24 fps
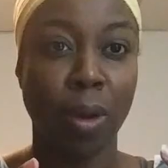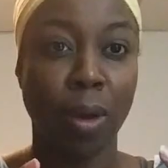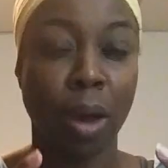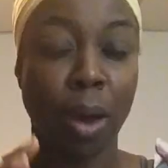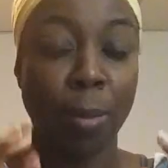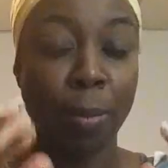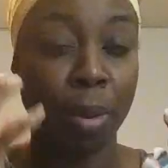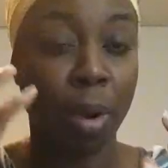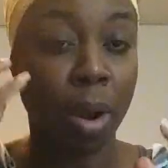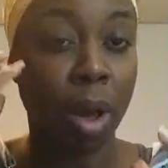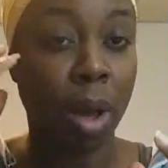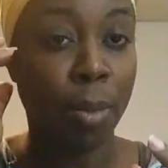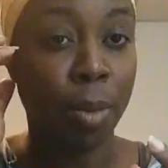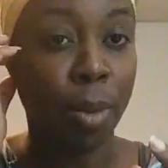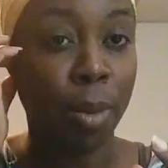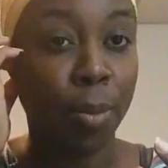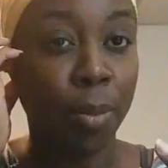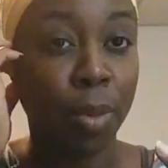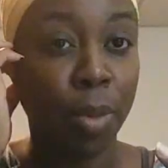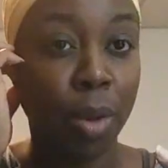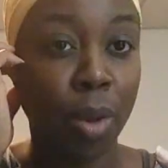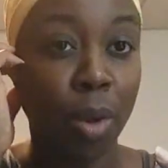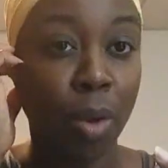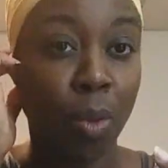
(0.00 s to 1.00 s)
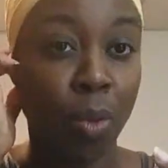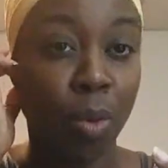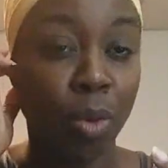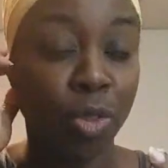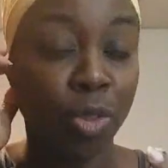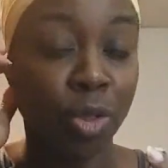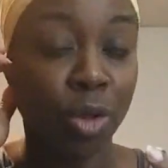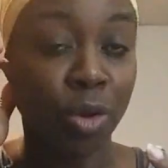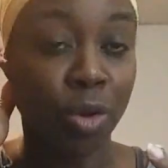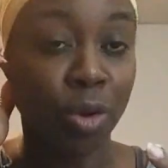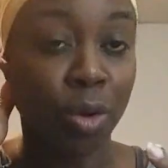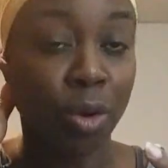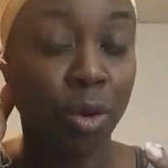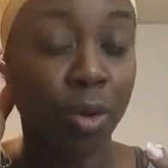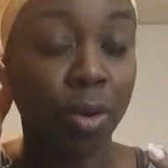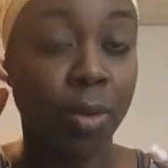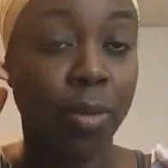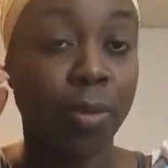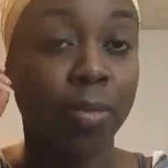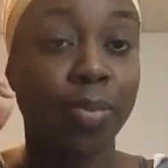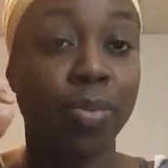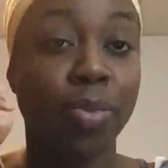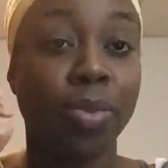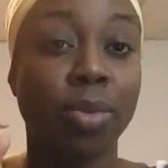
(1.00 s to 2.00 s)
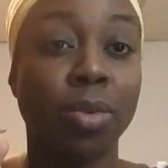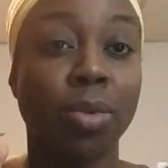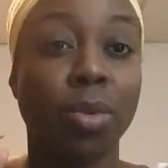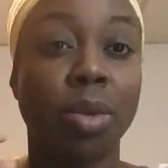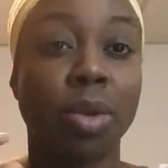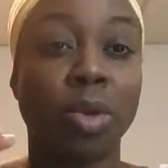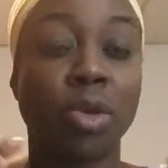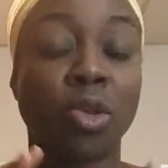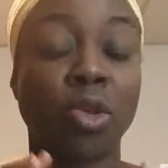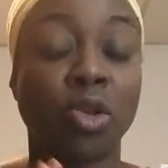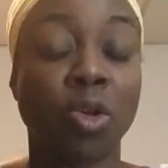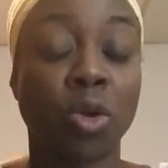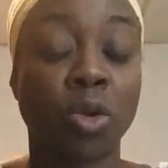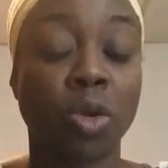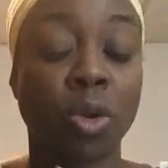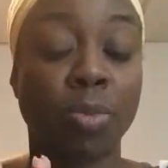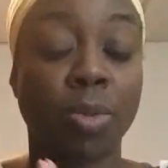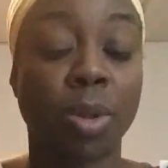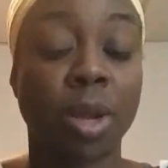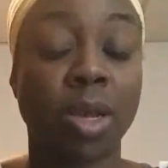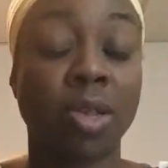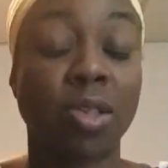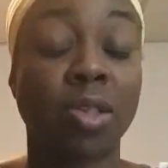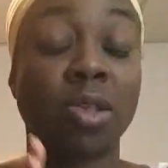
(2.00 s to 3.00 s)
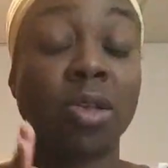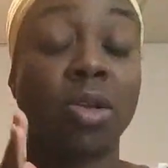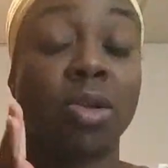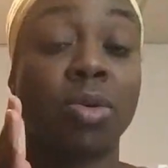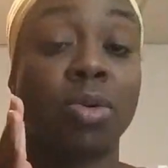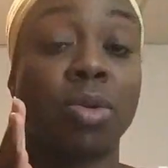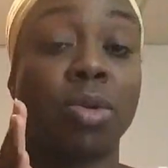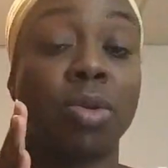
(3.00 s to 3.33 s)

a problem with your solar plexus